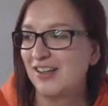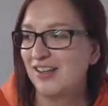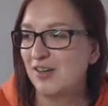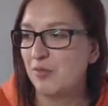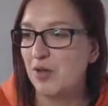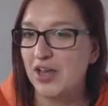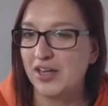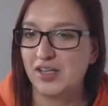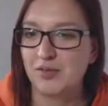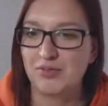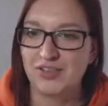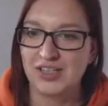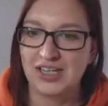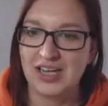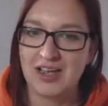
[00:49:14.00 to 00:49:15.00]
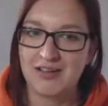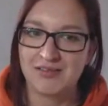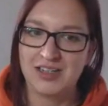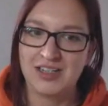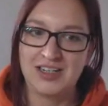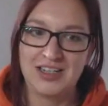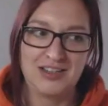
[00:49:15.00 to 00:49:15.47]
working with an
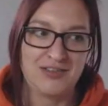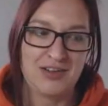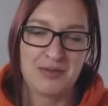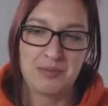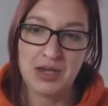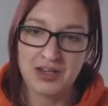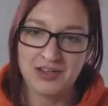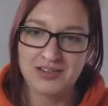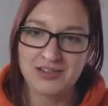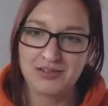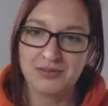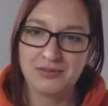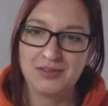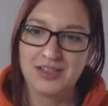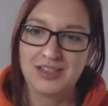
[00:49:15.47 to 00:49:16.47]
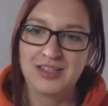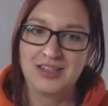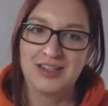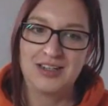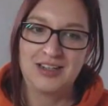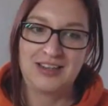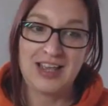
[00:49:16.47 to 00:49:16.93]
accountant is very personal.
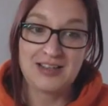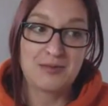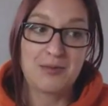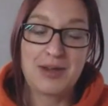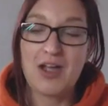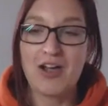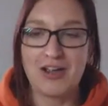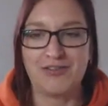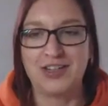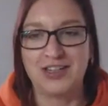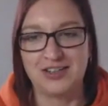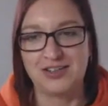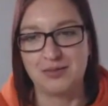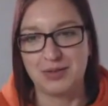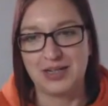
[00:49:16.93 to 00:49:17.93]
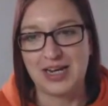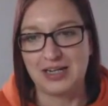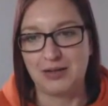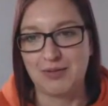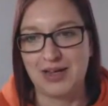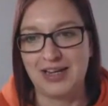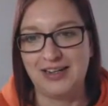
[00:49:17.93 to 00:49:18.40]
That's the way I think it should be
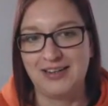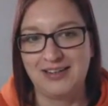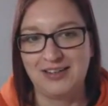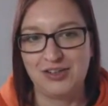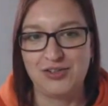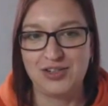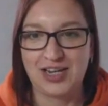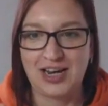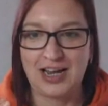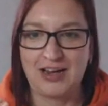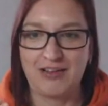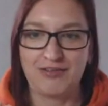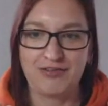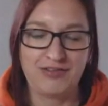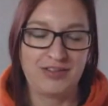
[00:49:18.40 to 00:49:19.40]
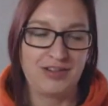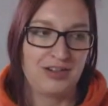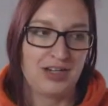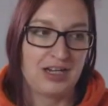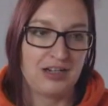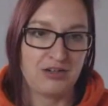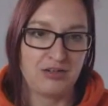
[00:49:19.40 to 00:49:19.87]
anyway. You should have
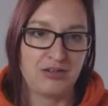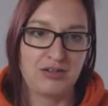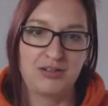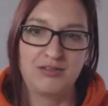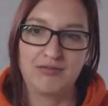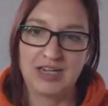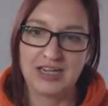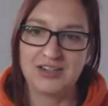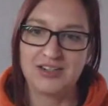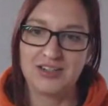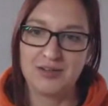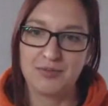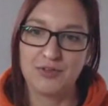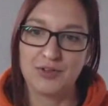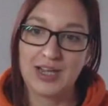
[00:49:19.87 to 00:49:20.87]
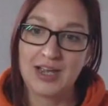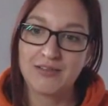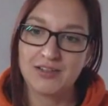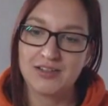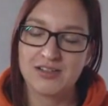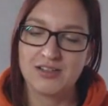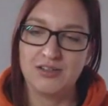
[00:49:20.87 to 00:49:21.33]
a good relationship with your
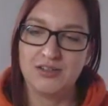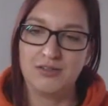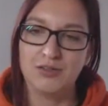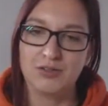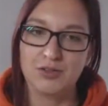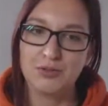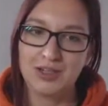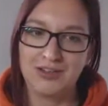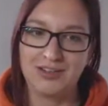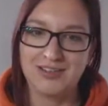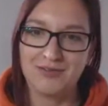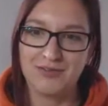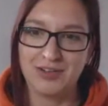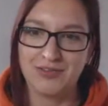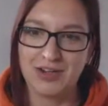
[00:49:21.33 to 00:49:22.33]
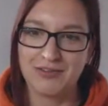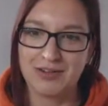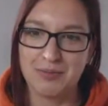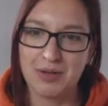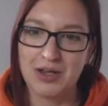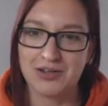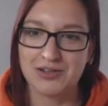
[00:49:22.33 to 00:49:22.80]
accountant, so you're talking something very
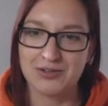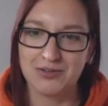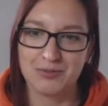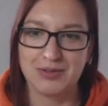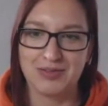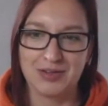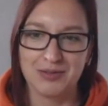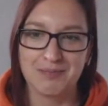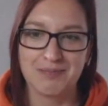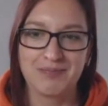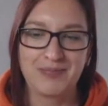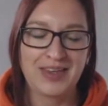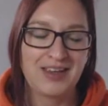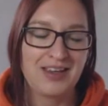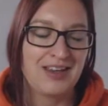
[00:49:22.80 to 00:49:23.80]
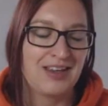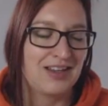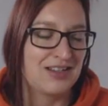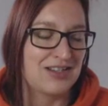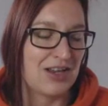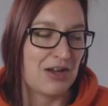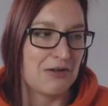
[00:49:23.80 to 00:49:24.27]
personal with them.
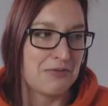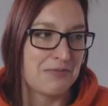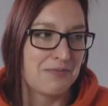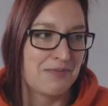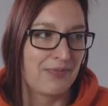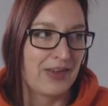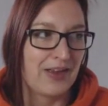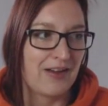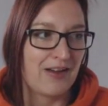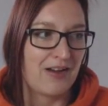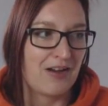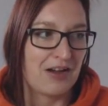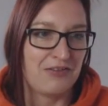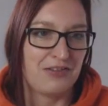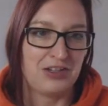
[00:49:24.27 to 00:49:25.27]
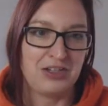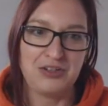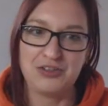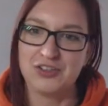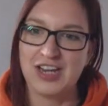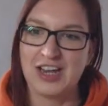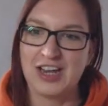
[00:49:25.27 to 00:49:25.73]
So I think you
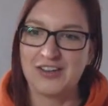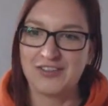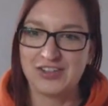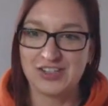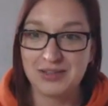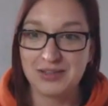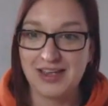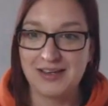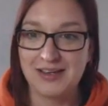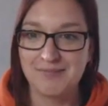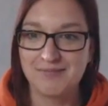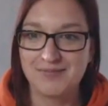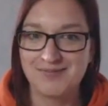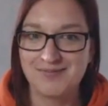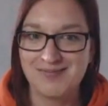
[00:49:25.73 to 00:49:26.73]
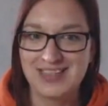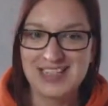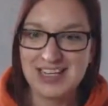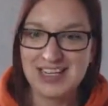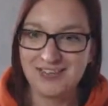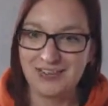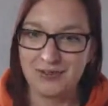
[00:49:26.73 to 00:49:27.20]
should have a chat with them,
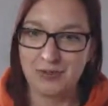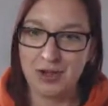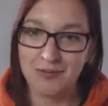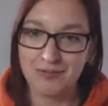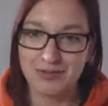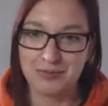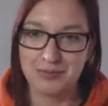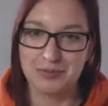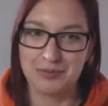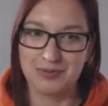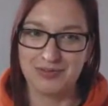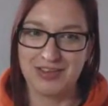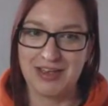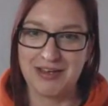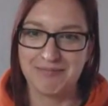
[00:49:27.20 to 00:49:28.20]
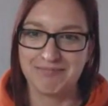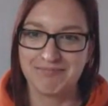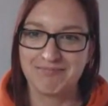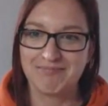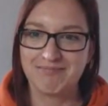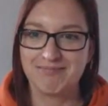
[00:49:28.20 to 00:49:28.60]
see if you feel comfortable with them,